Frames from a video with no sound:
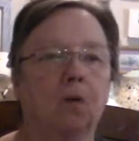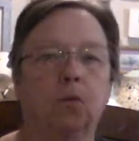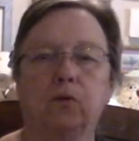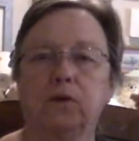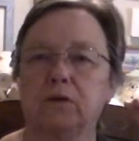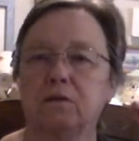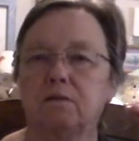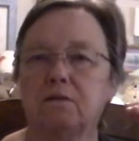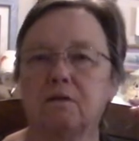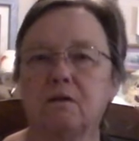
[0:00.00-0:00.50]

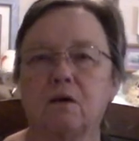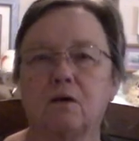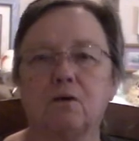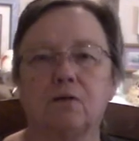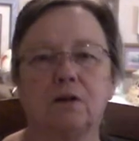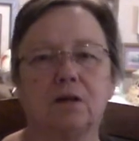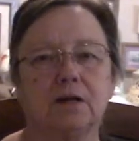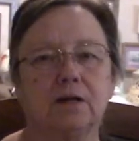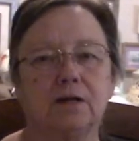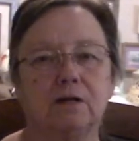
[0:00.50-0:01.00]
was
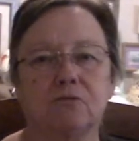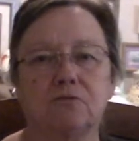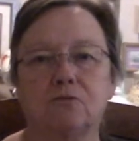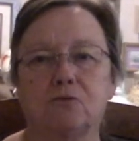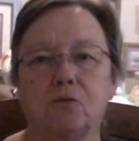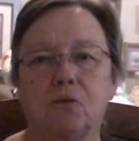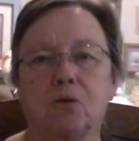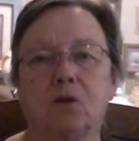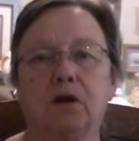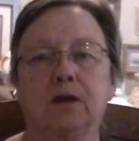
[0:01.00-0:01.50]
totally
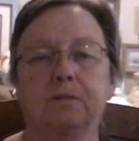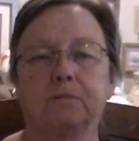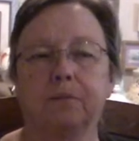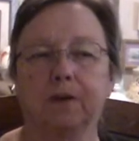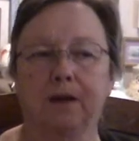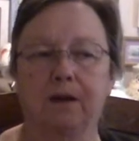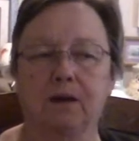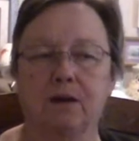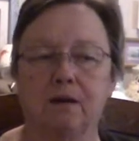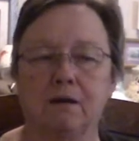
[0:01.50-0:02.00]
destroyed
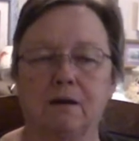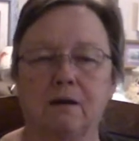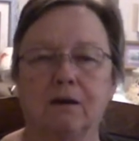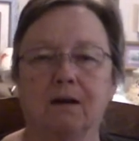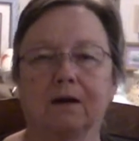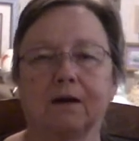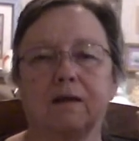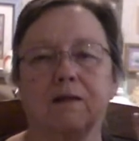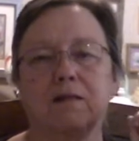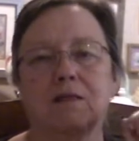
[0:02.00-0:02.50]

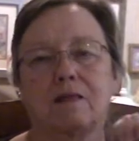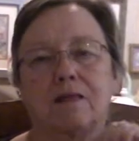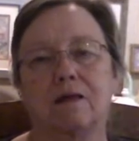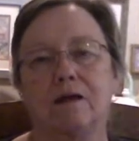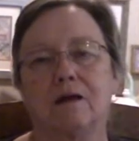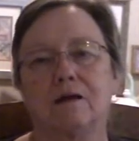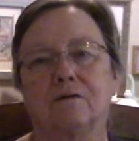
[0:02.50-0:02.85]
because